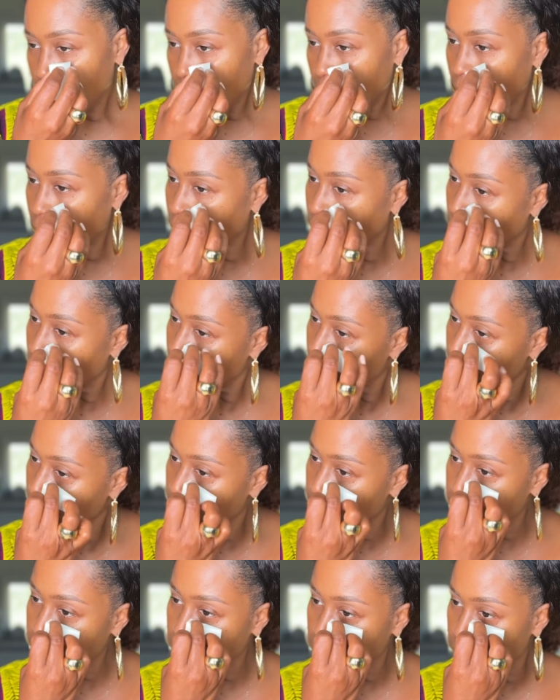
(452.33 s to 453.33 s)

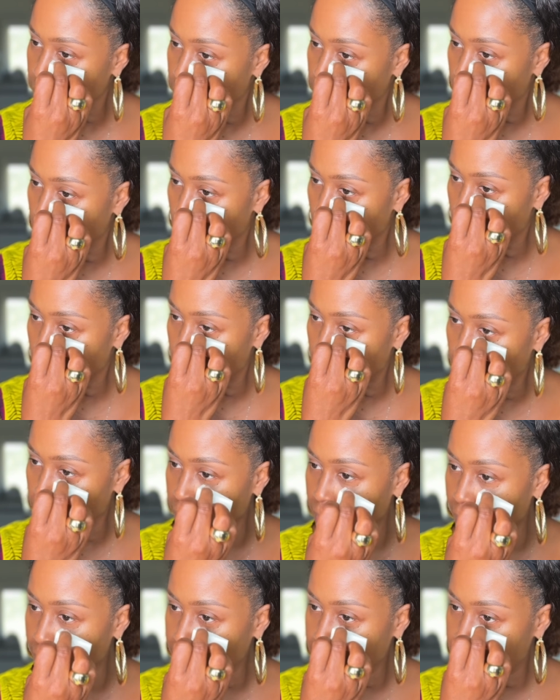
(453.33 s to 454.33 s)
and
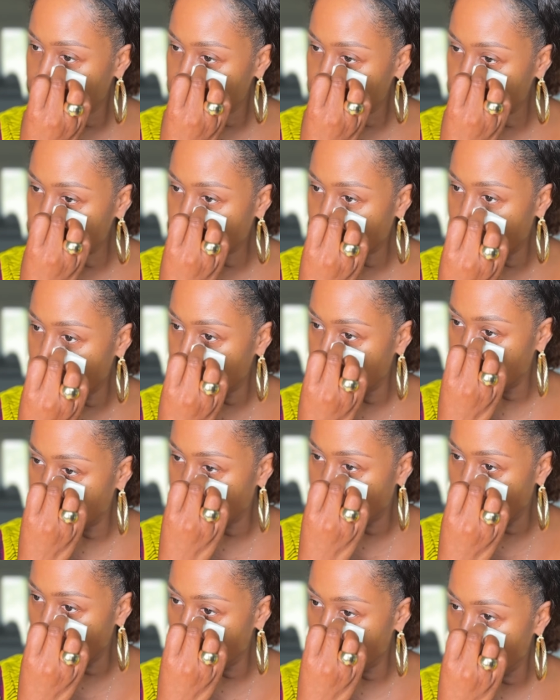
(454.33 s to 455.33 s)
create the shape
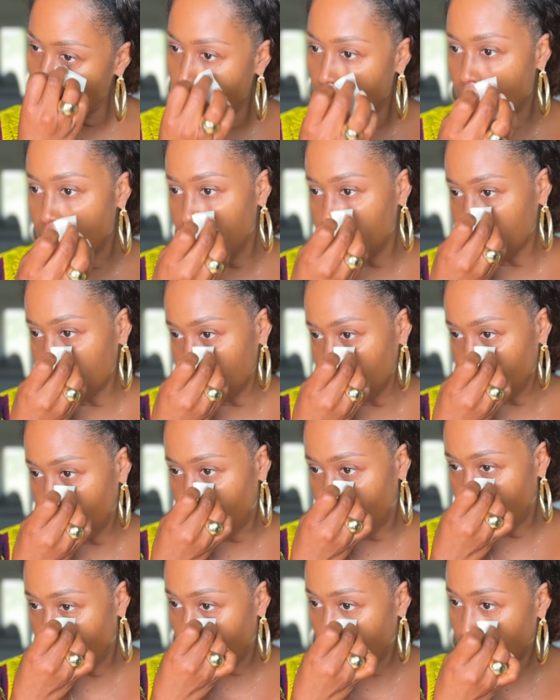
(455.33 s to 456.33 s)
that I want
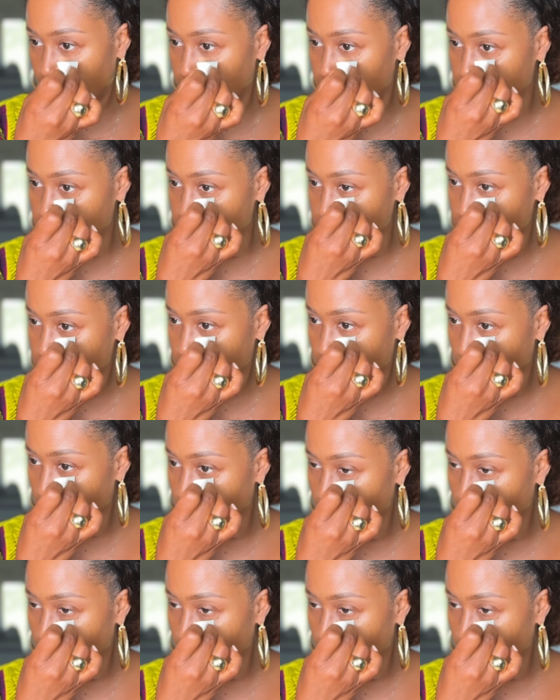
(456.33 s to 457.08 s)
first.